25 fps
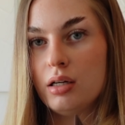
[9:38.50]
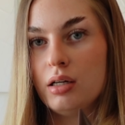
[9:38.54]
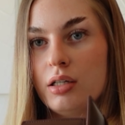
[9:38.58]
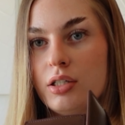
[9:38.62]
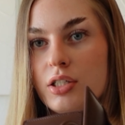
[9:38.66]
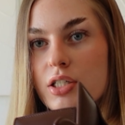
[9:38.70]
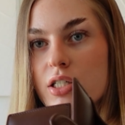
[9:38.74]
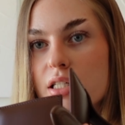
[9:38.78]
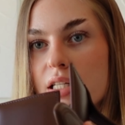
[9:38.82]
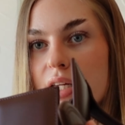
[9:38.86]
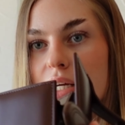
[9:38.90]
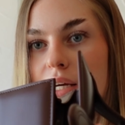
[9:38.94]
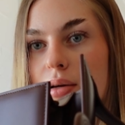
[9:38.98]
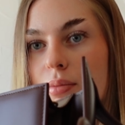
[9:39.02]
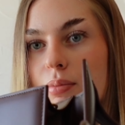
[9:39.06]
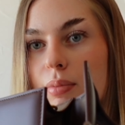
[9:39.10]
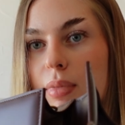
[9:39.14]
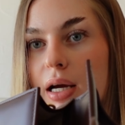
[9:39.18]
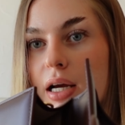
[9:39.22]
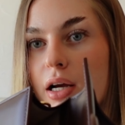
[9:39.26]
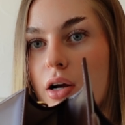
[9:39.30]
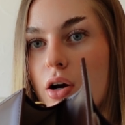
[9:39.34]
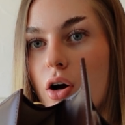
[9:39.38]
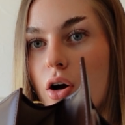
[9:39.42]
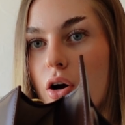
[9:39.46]
Just like
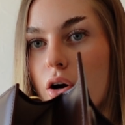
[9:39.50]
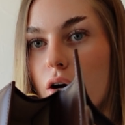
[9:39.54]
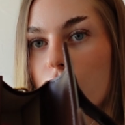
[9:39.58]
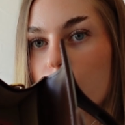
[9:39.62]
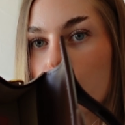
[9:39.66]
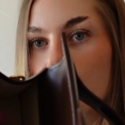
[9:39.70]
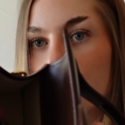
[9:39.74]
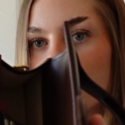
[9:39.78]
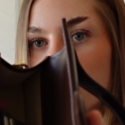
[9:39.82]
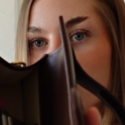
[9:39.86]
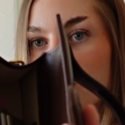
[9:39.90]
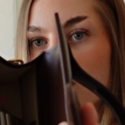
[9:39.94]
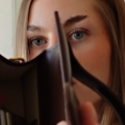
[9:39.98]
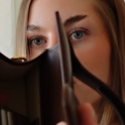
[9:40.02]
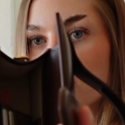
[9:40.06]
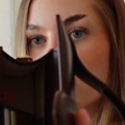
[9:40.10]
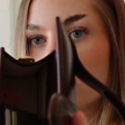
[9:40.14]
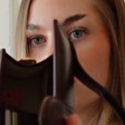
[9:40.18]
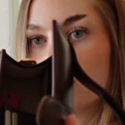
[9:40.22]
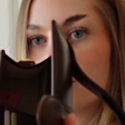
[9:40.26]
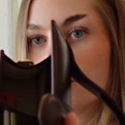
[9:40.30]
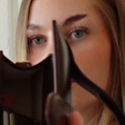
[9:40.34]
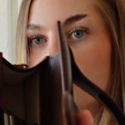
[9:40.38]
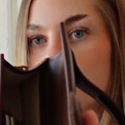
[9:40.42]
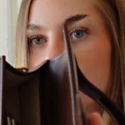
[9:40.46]
my card
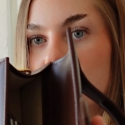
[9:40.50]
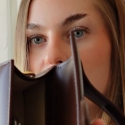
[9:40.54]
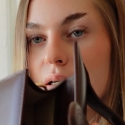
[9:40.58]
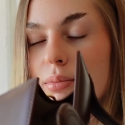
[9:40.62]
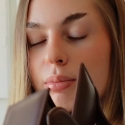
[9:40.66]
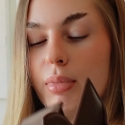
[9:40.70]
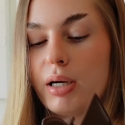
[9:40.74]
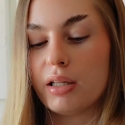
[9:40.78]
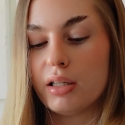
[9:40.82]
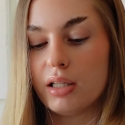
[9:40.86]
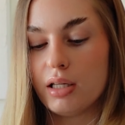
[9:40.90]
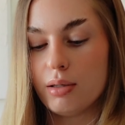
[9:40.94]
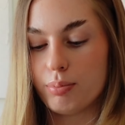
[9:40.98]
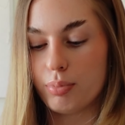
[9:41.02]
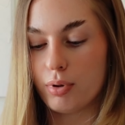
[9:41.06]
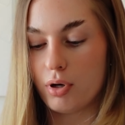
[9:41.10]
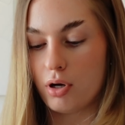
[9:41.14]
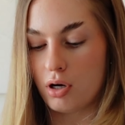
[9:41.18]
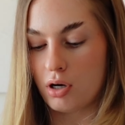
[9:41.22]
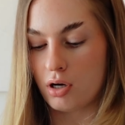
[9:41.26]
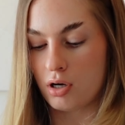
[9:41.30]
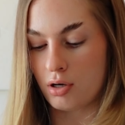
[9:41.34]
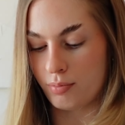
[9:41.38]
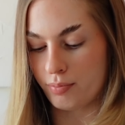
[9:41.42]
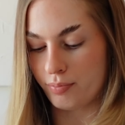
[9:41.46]
holder and my lip
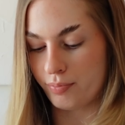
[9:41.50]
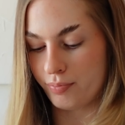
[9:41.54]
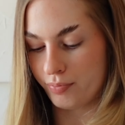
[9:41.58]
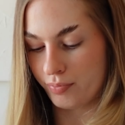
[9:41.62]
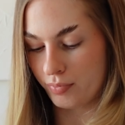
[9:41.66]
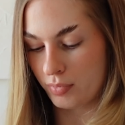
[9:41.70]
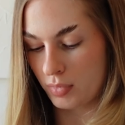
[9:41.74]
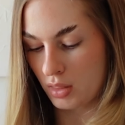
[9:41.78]
balm.